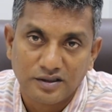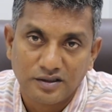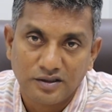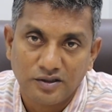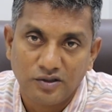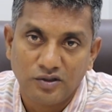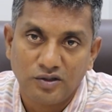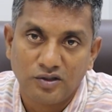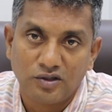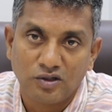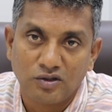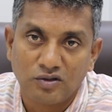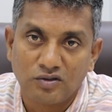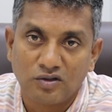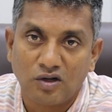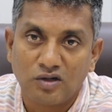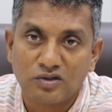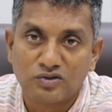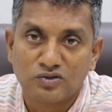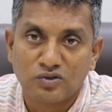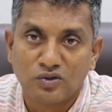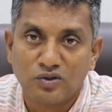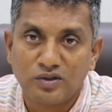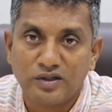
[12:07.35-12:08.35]
It is
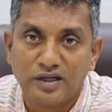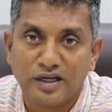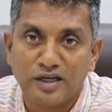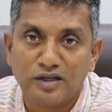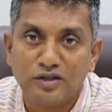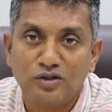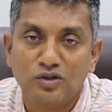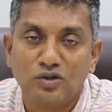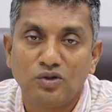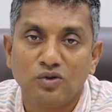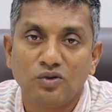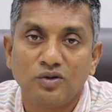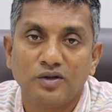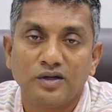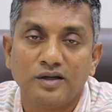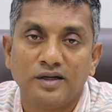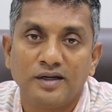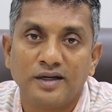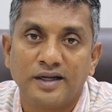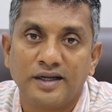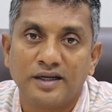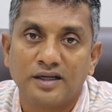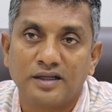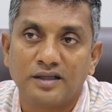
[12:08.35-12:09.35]
also done to,
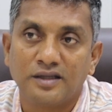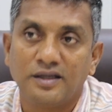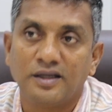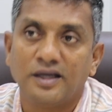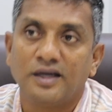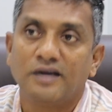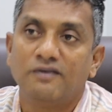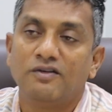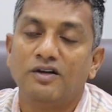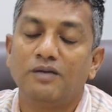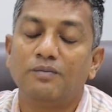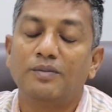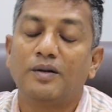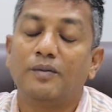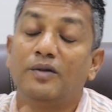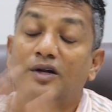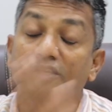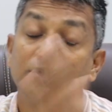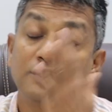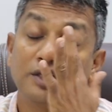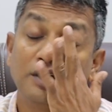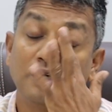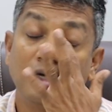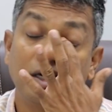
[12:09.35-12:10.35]
like, they will
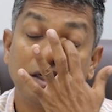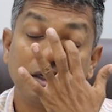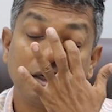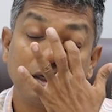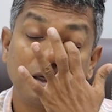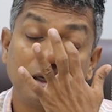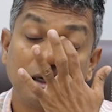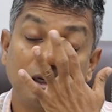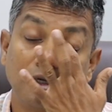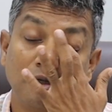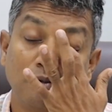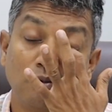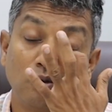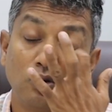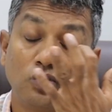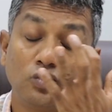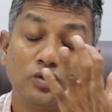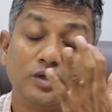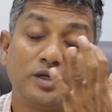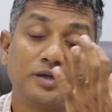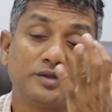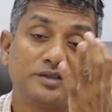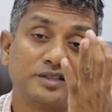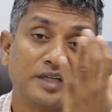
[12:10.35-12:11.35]
publish an article
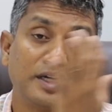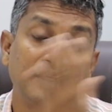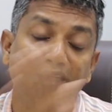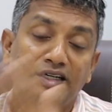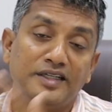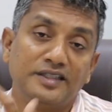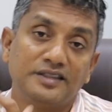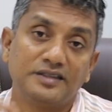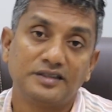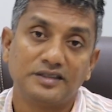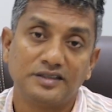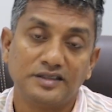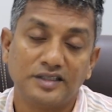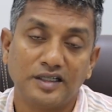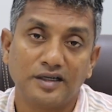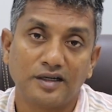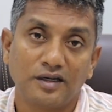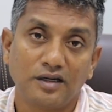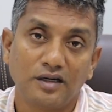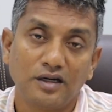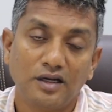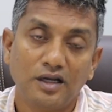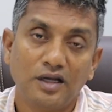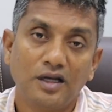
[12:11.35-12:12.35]
about a Chinese
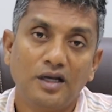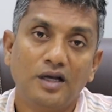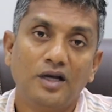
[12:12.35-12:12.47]
general